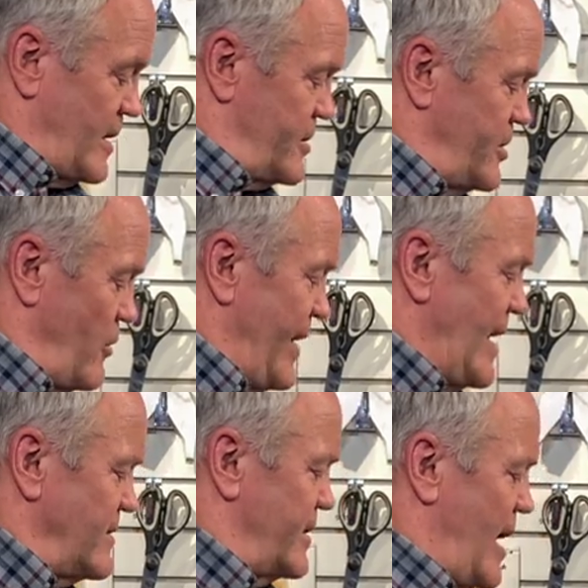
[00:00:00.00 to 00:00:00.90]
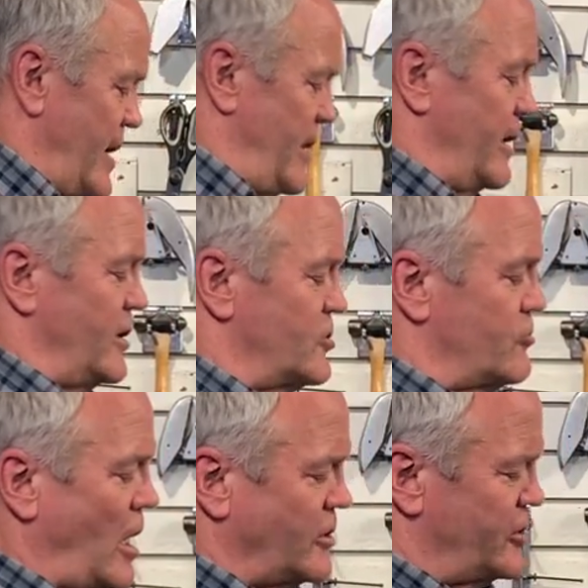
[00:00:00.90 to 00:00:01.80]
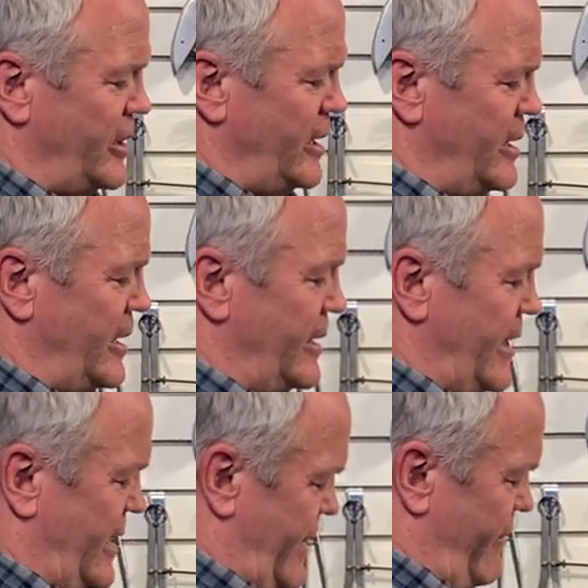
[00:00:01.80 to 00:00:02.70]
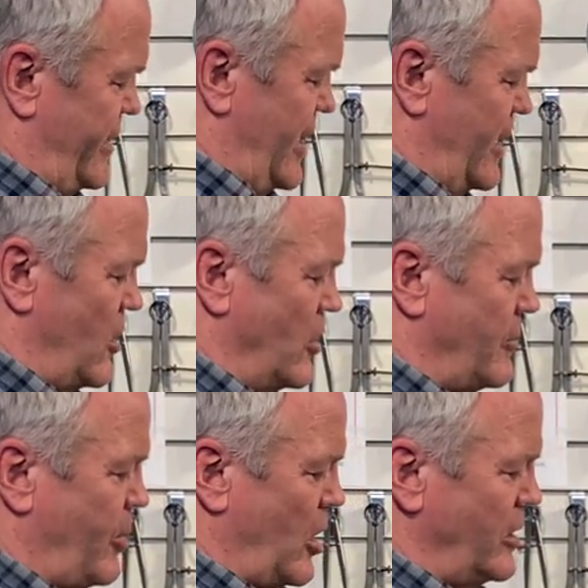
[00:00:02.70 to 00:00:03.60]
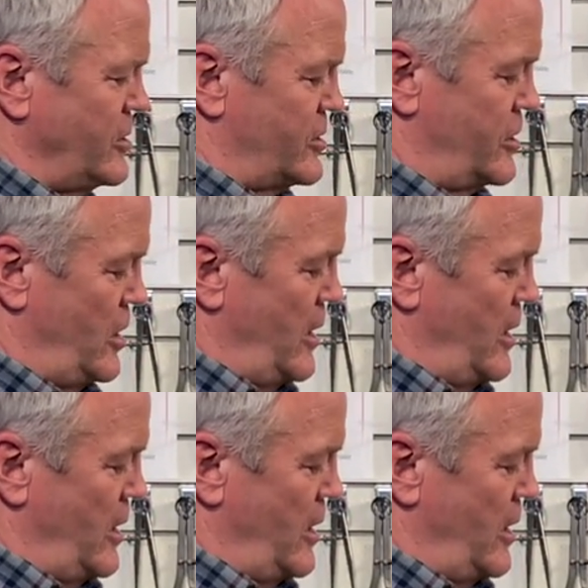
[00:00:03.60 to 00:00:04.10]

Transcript: So that's kind of the construction and everything and all the parts.